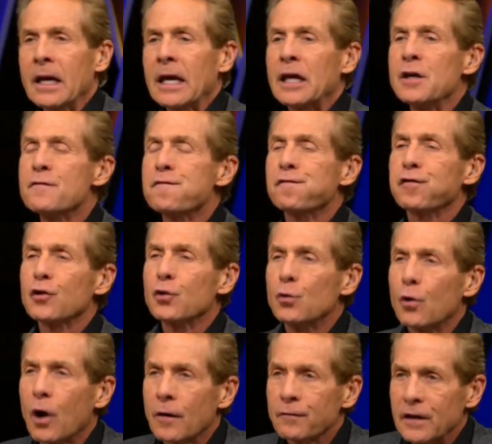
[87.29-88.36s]
He
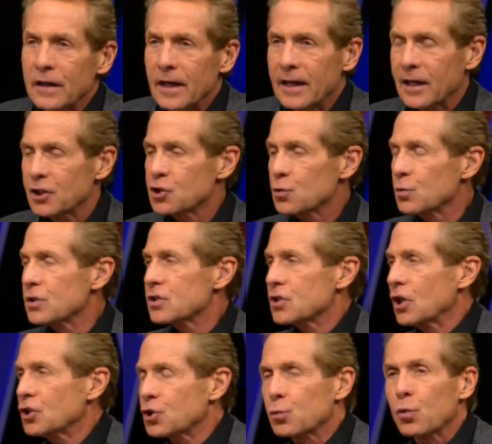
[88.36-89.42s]
flew off the edge with
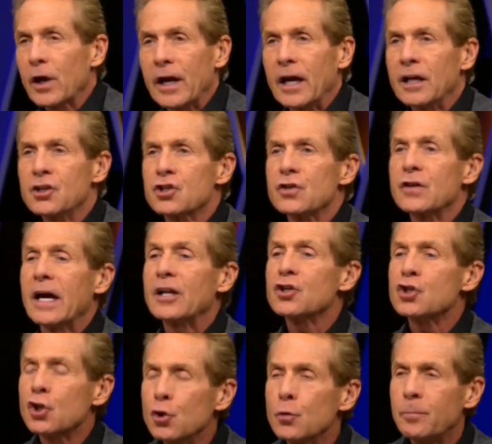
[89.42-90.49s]
such rage
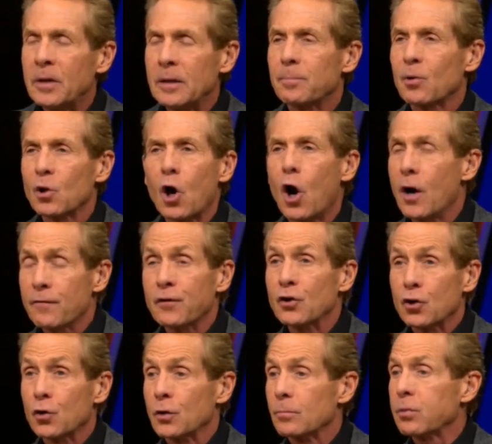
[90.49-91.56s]
that 2 people
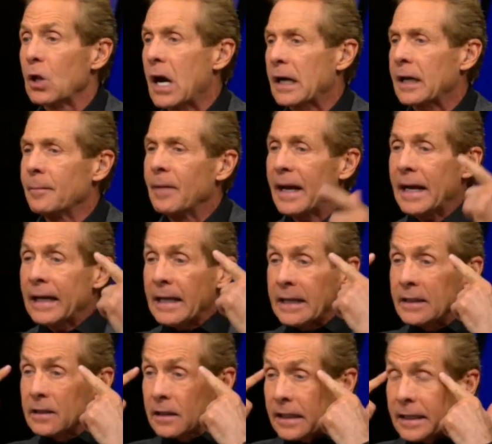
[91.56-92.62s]
often couldn't block him, and
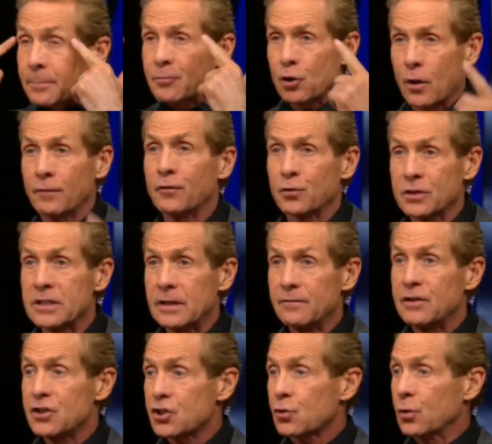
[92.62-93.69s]
he leaped off your
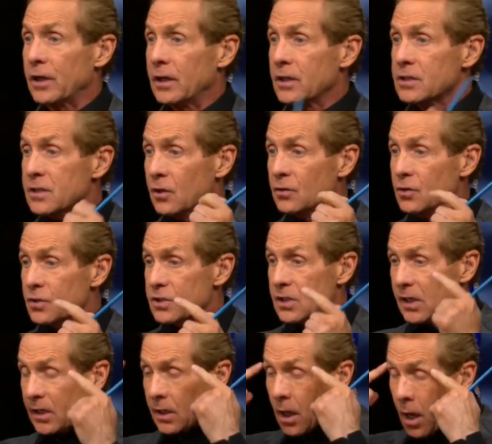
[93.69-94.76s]
TV screen until you
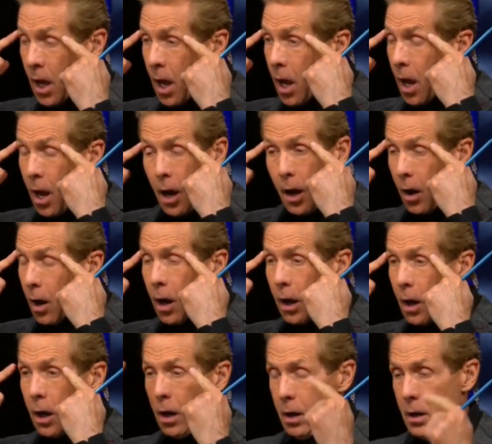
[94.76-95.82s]
said,
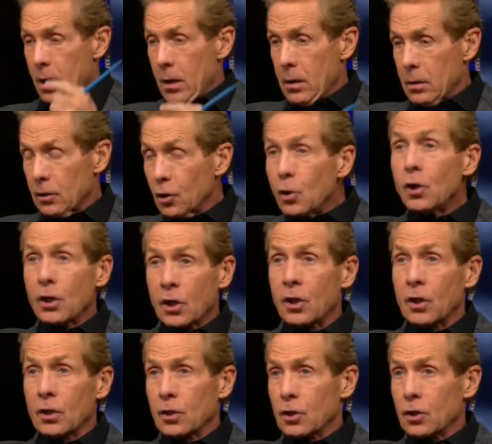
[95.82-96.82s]
oh, look.